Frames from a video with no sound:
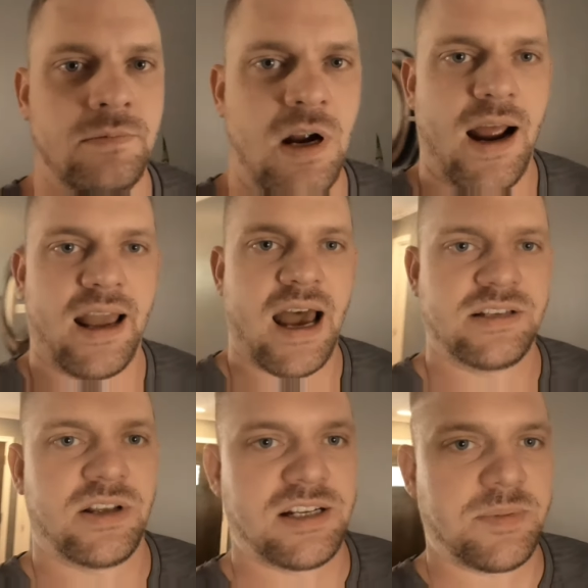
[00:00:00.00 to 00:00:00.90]
All right,
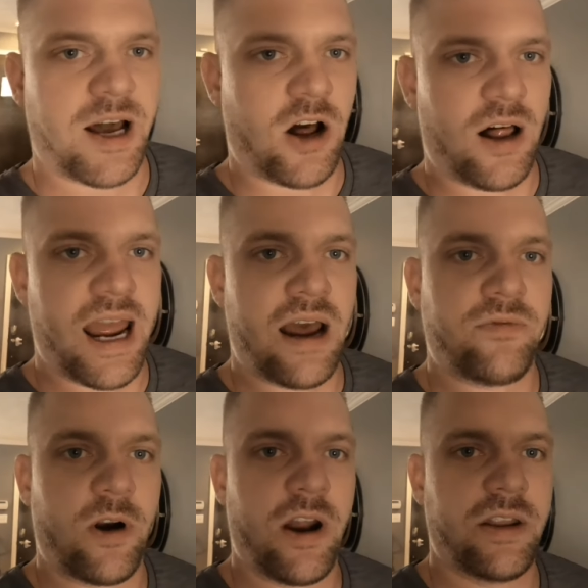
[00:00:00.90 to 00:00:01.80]
guys, so that's about all I have
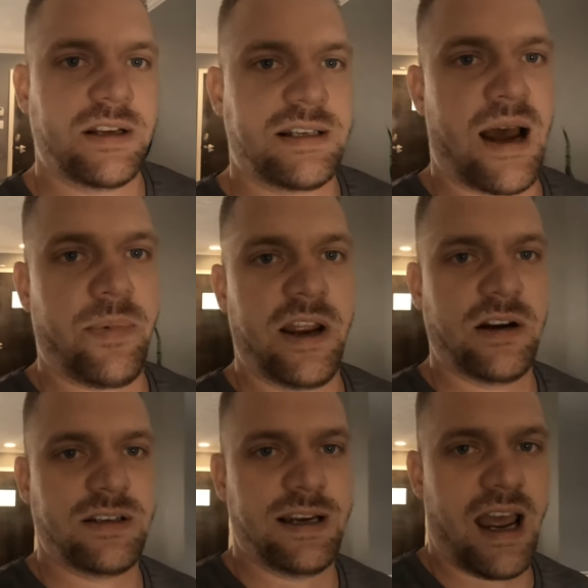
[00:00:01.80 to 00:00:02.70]
for you on this topic
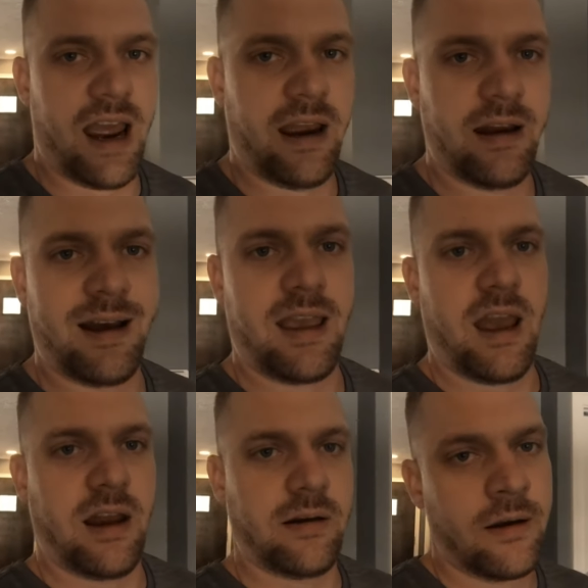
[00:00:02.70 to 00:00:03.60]
here today.
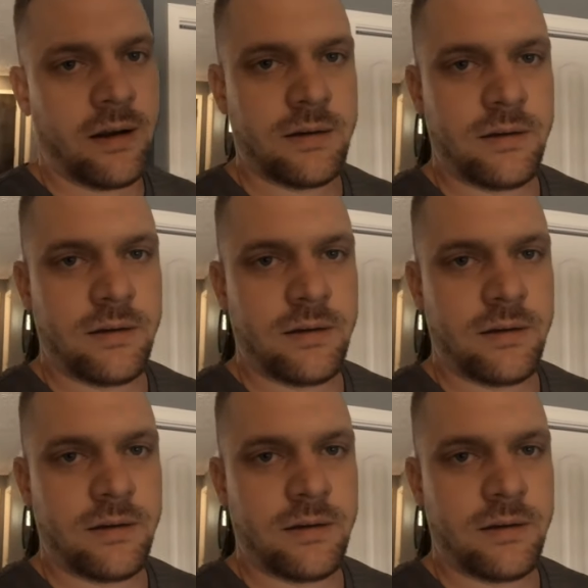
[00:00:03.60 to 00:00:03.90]
Again,